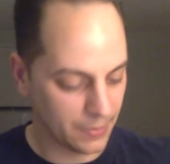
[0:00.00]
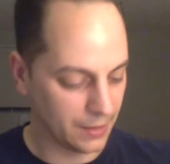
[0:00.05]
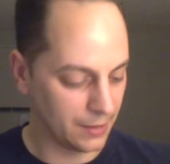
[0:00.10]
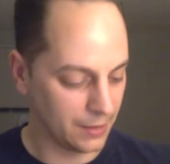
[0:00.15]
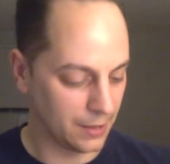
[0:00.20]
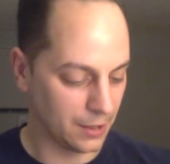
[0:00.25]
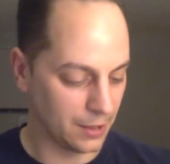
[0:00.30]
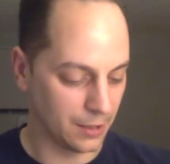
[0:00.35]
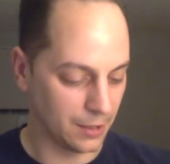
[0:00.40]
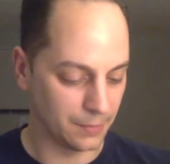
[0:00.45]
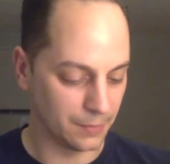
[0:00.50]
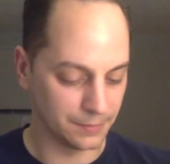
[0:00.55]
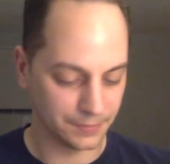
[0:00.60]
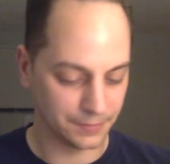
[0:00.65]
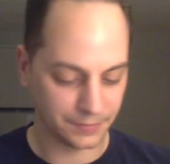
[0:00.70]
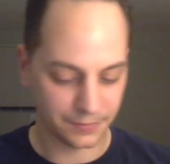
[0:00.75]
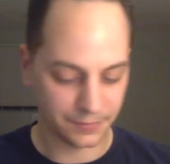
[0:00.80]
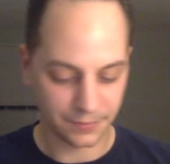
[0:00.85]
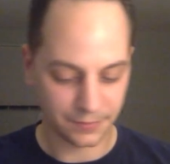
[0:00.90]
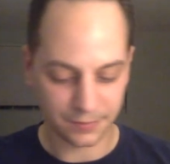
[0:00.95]
And
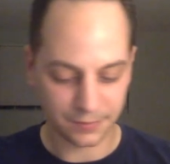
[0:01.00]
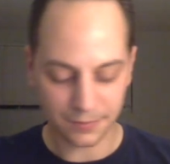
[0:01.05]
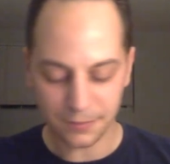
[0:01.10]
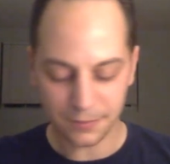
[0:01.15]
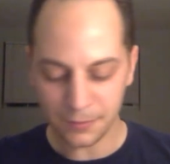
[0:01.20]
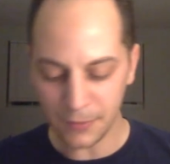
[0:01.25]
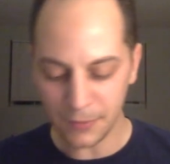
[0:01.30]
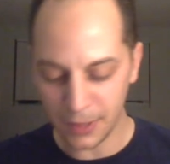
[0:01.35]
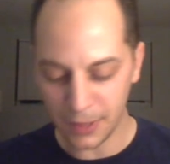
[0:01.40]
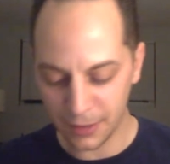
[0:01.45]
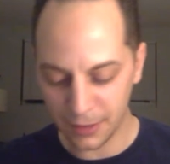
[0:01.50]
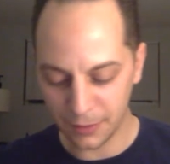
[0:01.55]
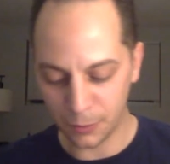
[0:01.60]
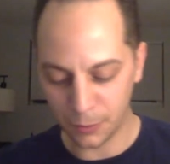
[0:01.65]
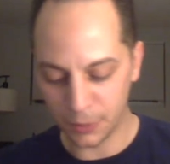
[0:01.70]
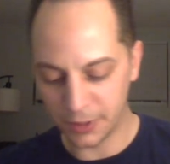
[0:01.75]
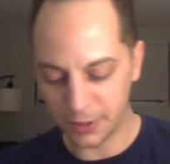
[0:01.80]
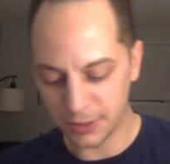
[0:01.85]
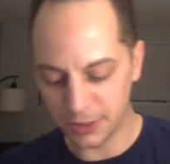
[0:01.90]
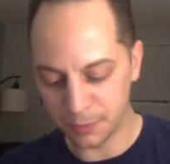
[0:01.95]

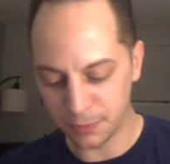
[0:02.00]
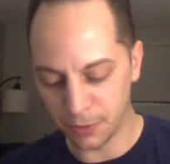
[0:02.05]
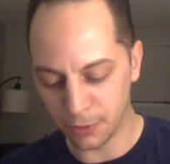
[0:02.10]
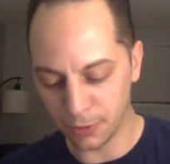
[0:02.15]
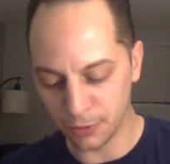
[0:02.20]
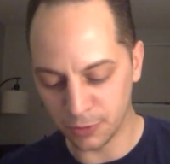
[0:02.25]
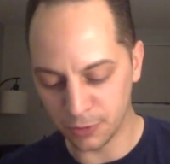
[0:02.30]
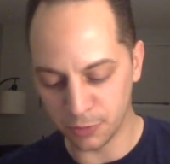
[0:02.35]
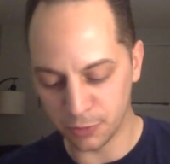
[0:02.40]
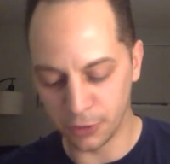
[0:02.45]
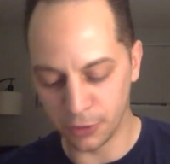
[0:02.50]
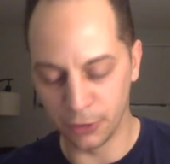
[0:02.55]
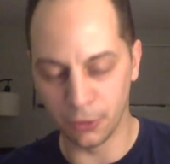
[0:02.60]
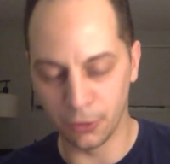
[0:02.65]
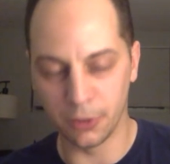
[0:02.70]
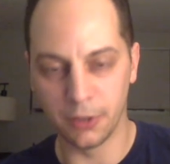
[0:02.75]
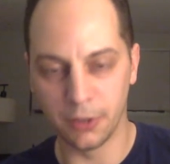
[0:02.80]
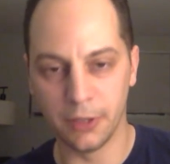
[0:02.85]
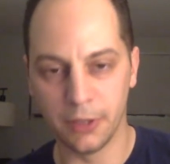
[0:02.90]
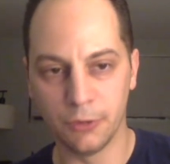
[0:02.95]
when this book was
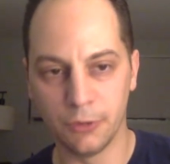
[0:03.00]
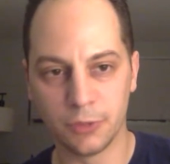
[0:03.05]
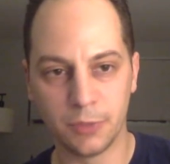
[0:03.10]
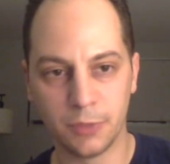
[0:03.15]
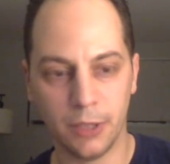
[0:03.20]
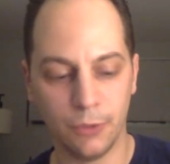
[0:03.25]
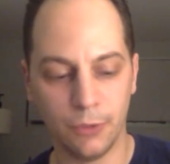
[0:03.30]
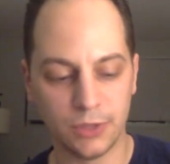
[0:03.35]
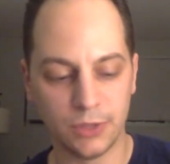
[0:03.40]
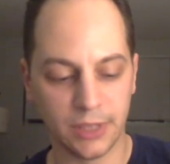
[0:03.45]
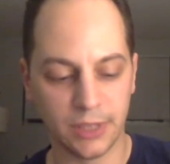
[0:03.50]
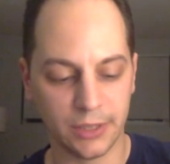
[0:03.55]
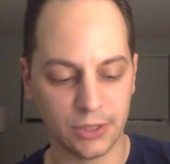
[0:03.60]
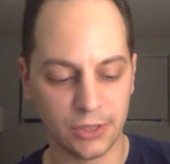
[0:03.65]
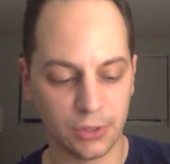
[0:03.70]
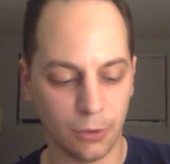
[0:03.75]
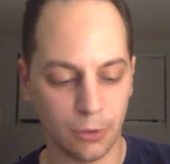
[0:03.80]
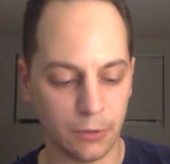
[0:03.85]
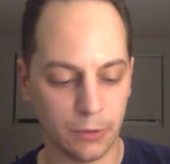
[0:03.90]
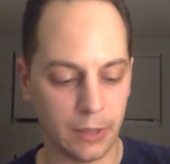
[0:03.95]
pre-ordered, it was like
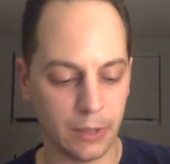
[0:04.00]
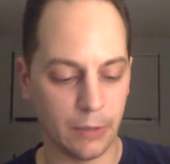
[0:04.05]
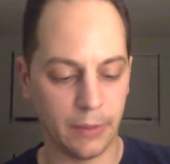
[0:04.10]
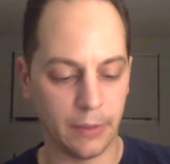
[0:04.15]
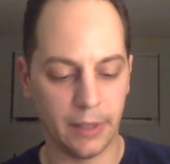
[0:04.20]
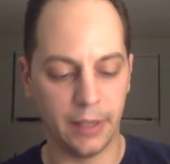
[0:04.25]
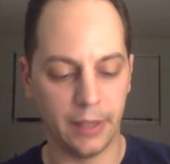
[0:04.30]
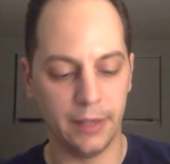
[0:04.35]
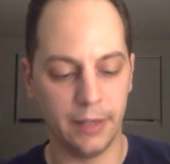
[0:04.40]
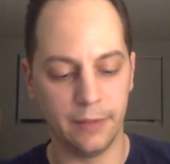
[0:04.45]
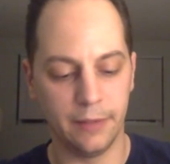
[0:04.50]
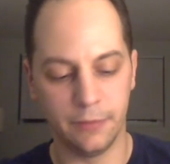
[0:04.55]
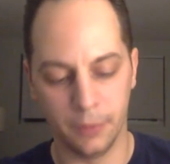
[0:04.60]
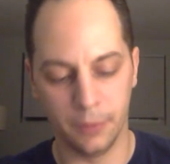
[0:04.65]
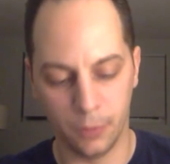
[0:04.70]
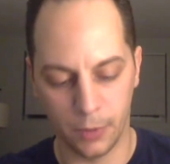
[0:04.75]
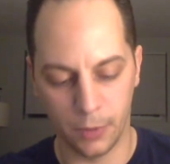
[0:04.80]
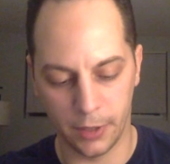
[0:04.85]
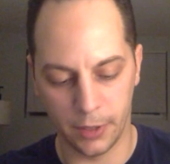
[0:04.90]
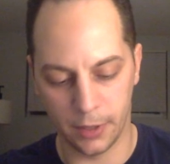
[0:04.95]
sold out
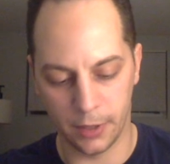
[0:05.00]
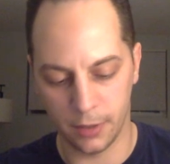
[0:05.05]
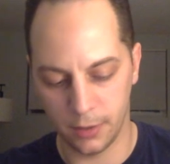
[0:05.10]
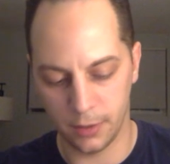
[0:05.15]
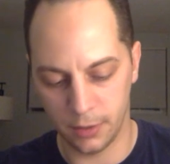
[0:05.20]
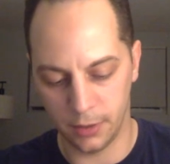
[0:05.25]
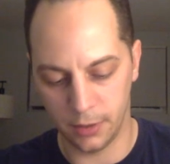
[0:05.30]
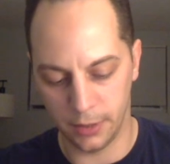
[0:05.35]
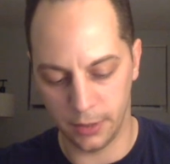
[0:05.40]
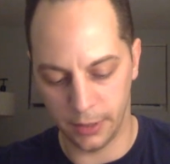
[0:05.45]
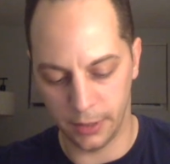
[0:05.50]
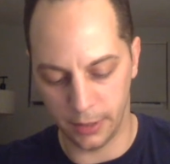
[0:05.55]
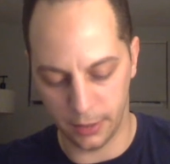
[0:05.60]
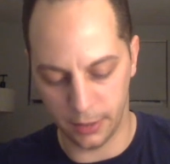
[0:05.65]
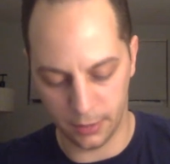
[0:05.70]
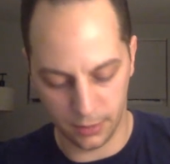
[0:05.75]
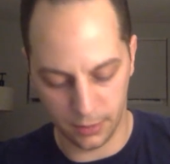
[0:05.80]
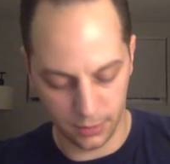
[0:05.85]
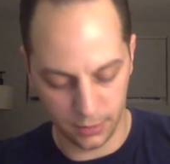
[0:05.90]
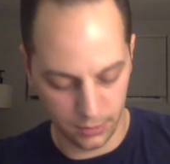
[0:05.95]
everywhere.
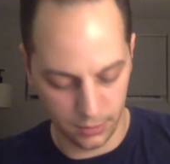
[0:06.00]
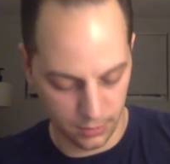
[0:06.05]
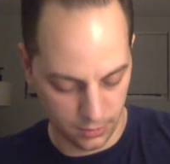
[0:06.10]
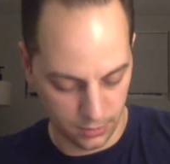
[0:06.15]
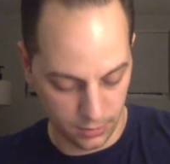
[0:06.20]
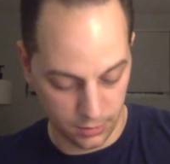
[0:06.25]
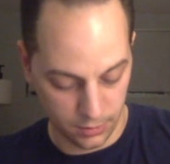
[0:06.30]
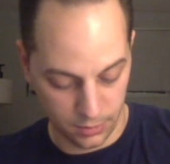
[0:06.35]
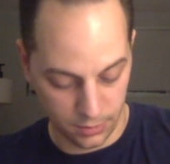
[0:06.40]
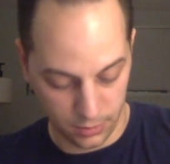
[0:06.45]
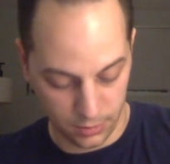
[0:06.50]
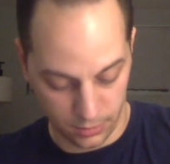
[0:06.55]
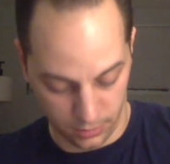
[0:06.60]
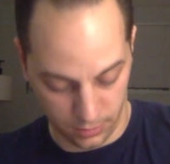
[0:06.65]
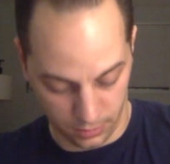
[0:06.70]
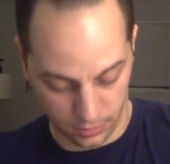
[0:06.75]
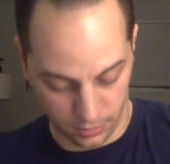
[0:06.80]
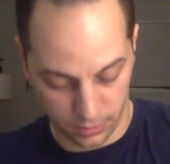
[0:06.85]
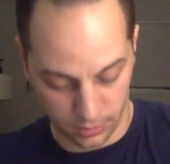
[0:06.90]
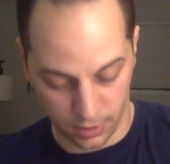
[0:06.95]
And
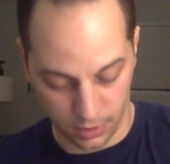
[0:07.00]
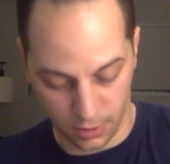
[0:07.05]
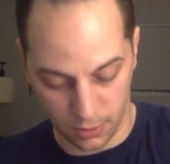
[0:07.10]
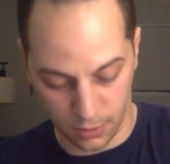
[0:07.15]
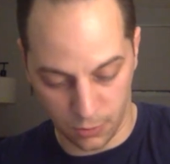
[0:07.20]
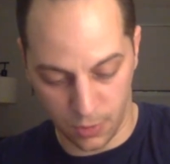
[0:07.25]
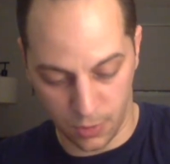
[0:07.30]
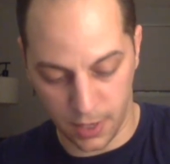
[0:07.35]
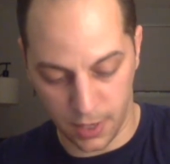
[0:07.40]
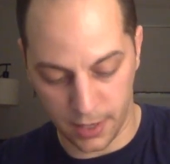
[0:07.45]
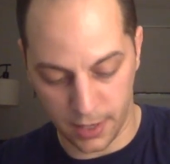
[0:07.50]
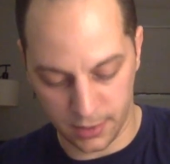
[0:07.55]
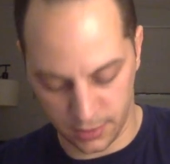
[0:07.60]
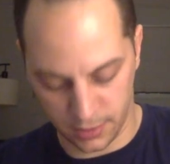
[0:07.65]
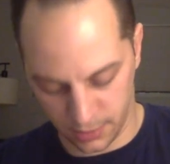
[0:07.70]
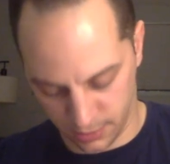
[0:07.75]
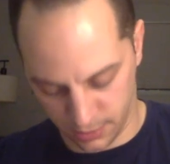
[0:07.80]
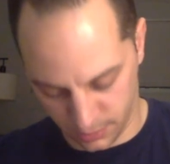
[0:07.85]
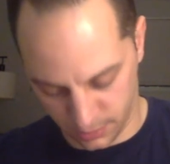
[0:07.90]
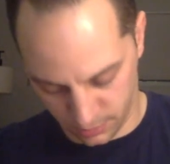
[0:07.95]
I know why. It's
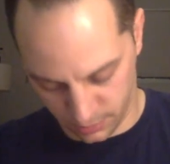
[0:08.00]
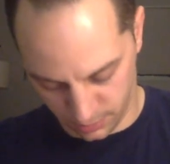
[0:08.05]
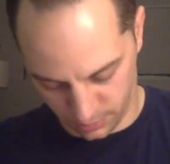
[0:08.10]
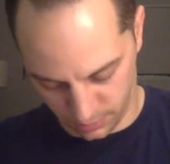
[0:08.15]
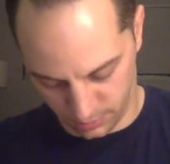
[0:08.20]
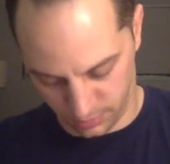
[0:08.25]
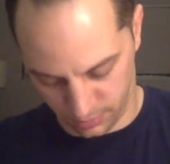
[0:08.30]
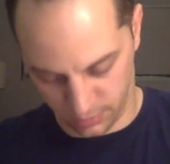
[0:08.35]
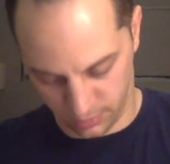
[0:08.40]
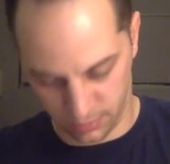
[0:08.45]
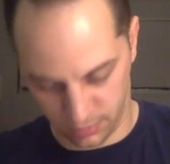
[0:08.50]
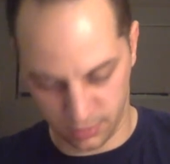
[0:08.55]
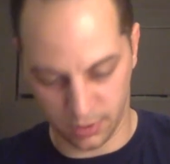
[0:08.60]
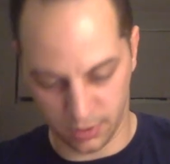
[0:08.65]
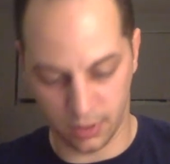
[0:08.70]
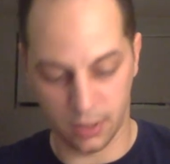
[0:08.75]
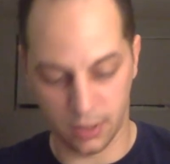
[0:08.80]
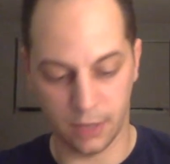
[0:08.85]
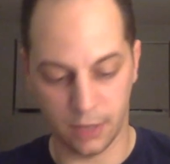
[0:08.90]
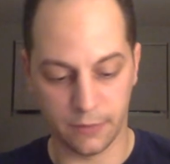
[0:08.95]
because
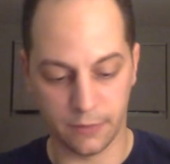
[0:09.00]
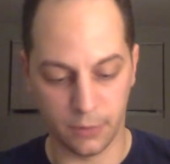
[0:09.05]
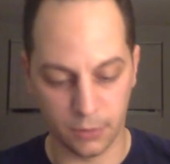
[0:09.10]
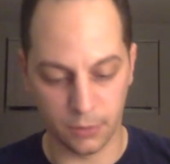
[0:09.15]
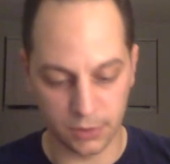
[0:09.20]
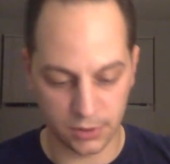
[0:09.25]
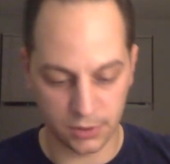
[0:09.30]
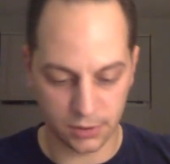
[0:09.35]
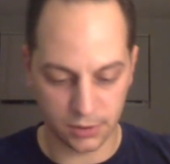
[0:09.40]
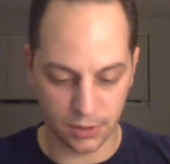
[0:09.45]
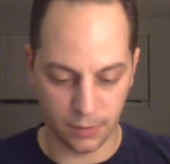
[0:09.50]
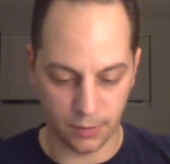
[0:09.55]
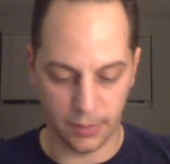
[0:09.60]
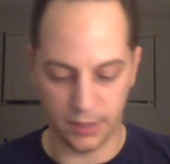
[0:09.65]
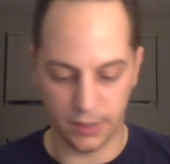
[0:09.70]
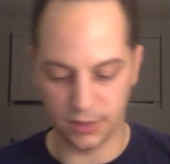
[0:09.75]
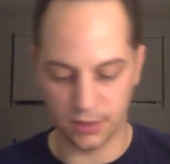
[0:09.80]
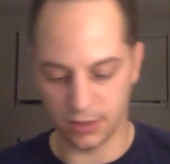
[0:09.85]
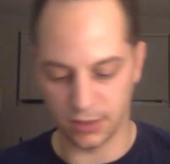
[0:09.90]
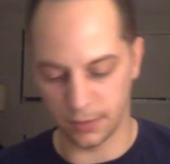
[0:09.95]
the cover was
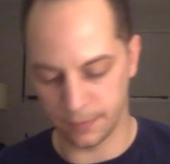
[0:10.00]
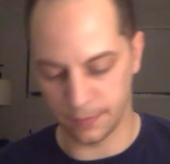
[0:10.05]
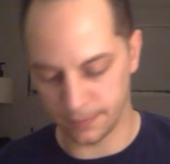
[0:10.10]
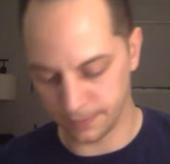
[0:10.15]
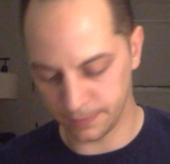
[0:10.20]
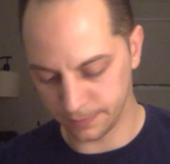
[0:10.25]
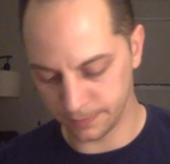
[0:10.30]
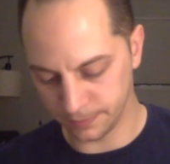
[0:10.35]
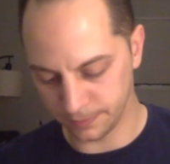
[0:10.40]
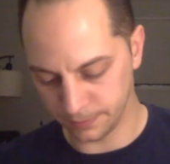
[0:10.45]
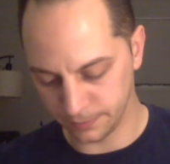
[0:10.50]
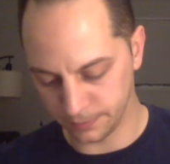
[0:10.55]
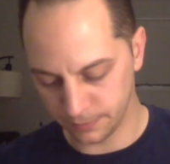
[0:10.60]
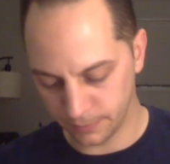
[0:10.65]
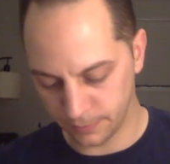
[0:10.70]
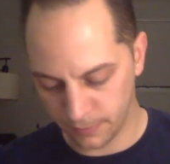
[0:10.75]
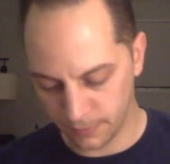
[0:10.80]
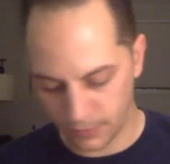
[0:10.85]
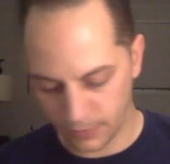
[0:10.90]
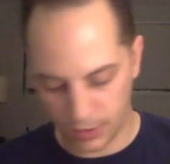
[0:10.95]
amazing.
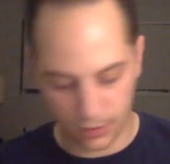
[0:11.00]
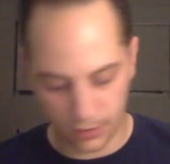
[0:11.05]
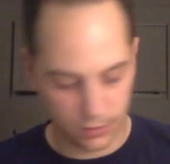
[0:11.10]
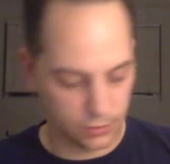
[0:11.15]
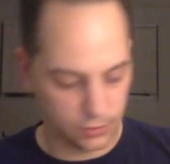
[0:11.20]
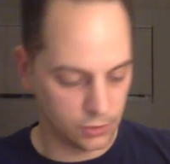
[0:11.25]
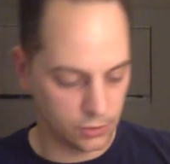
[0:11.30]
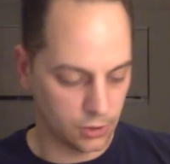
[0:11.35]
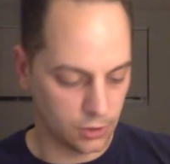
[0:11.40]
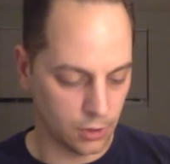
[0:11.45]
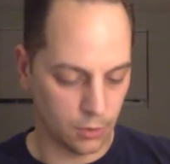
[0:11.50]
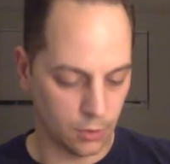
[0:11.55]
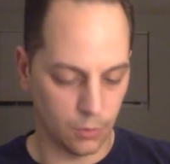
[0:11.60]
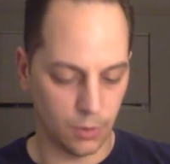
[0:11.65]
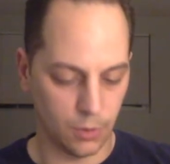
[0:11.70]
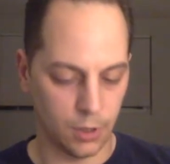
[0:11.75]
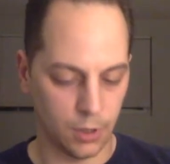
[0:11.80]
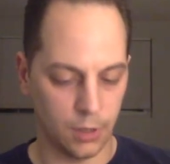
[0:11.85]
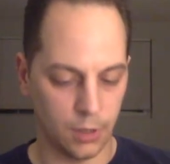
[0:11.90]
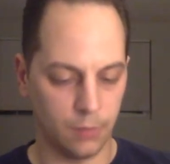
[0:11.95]

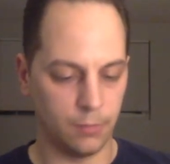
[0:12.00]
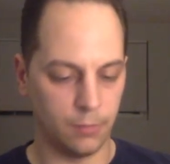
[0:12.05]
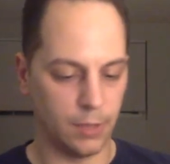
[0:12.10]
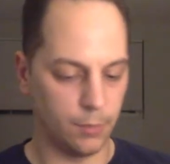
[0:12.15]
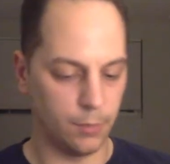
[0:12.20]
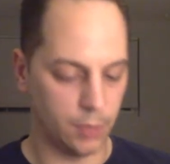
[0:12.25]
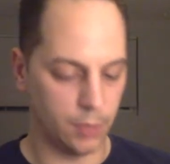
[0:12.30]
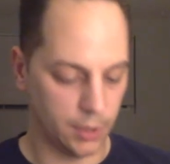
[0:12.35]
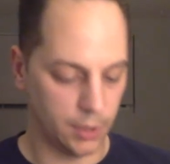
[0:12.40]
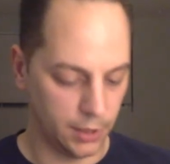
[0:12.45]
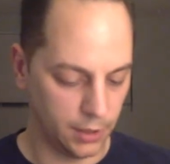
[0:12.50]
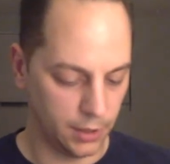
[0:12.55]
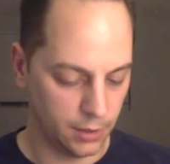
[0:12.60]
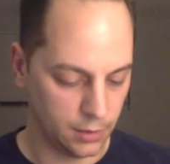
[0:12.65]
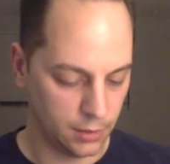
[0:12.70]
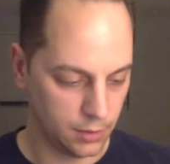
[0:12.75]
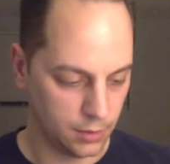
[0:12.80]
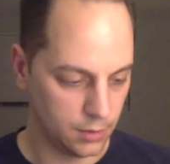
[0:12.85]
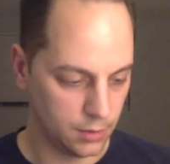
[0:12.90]
So my buddy...